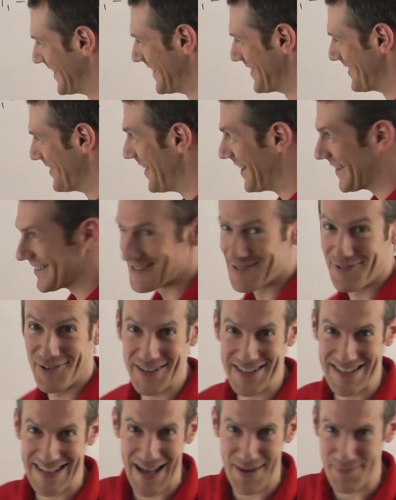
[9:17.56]
Right,
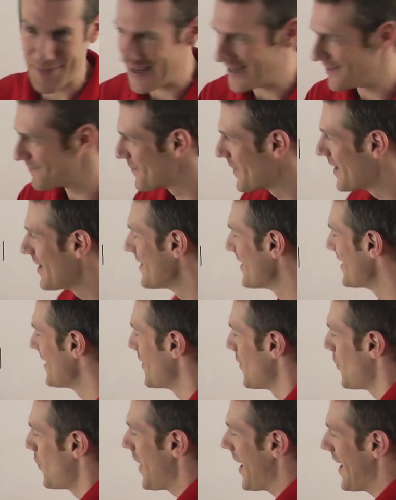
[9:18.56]
what does that mean?
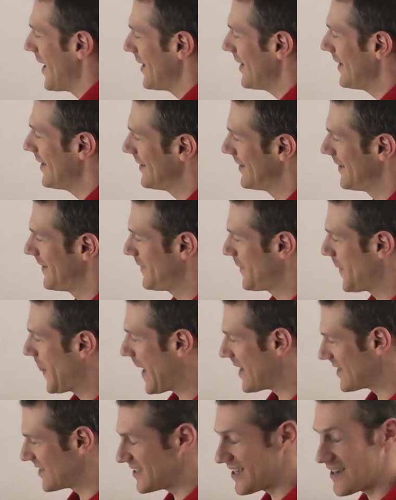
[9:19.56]
Well,
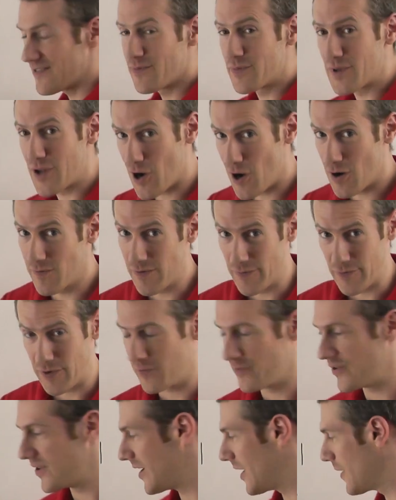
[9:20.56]
as I said from the
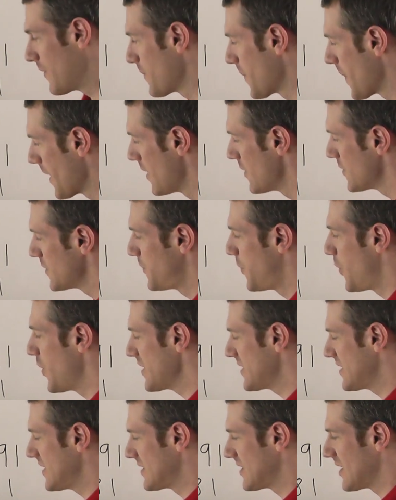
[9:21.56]
overview video, the
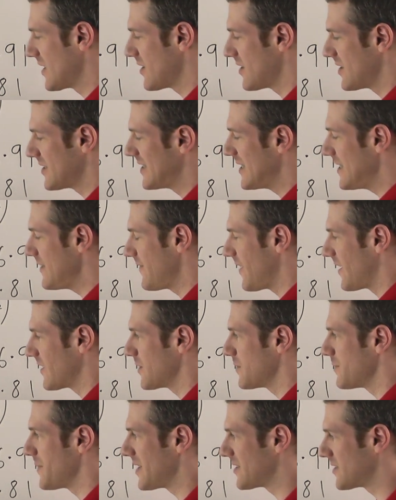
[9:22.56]
point is here that the t
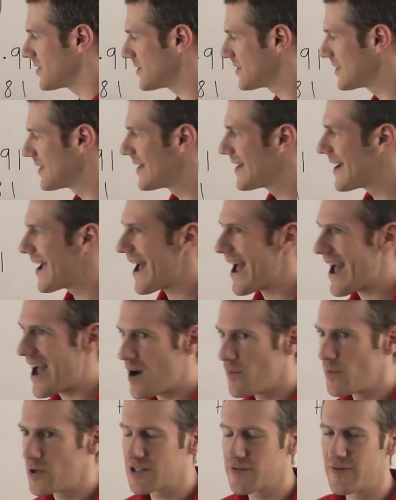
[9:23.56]
value measures
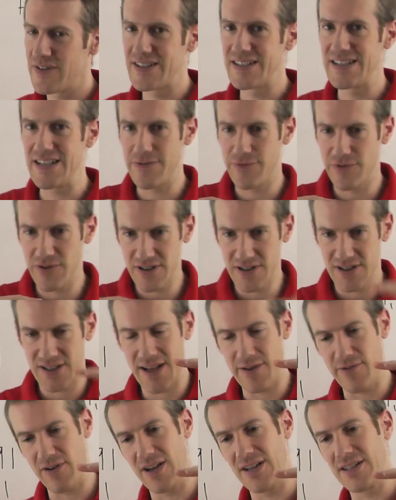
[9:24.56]
how much of a difference
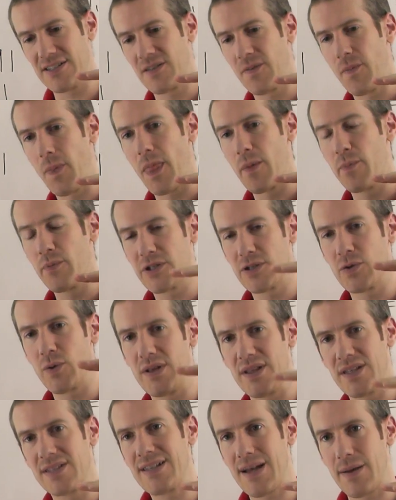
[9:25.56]
there is
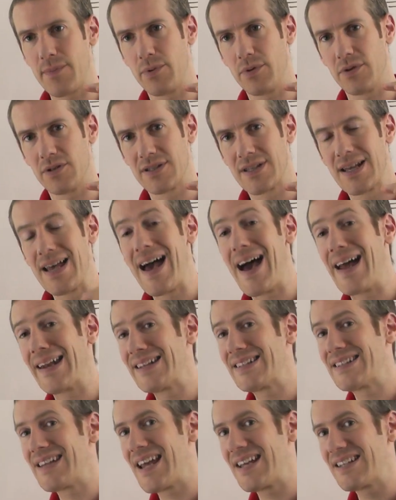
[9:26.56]
between the samples, and
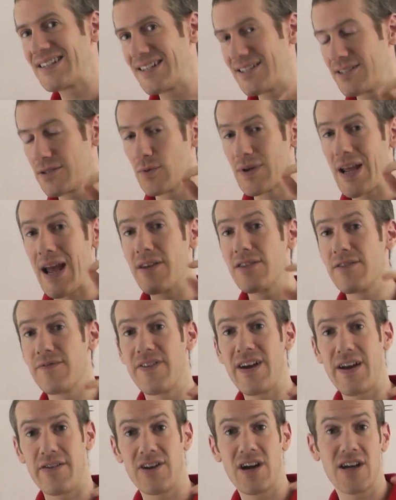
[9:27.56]
it takes into account the
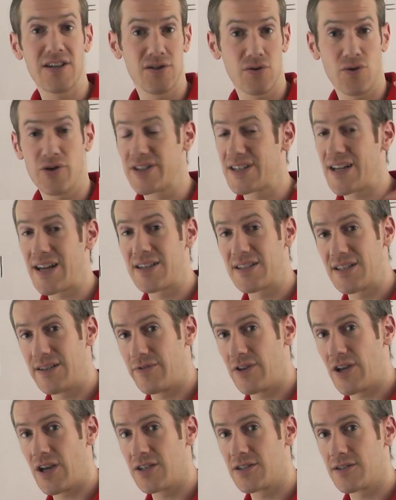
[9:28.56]
variation or the standard
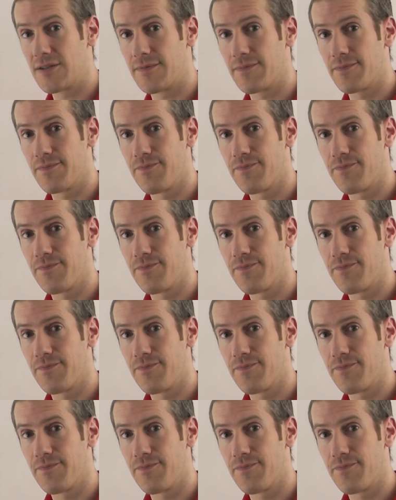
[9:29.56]
deviation.